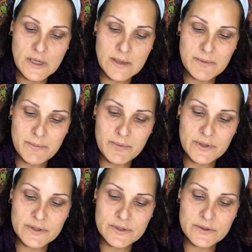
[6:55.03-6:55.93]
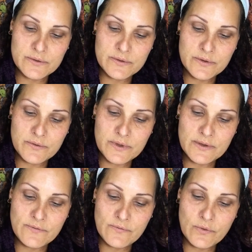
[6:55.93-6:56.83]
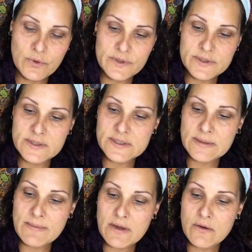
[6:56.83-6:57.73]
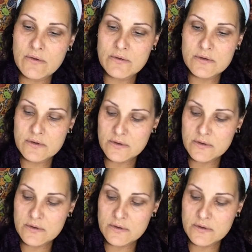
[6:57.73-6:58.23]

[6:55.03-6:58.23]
And I'm gonna put 2, 3, 4 since I'm out